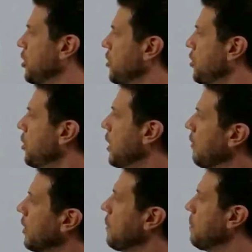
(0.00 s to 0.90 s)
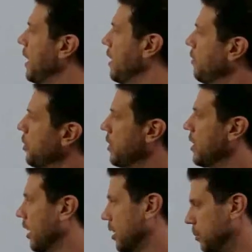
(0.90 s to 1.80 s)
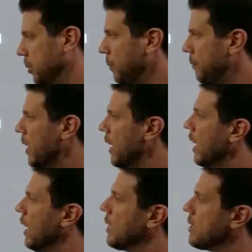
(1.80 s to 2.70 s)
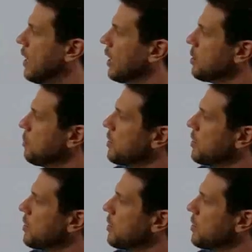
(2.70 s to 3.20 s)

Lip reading: you never get paid for your deductible. Deductibles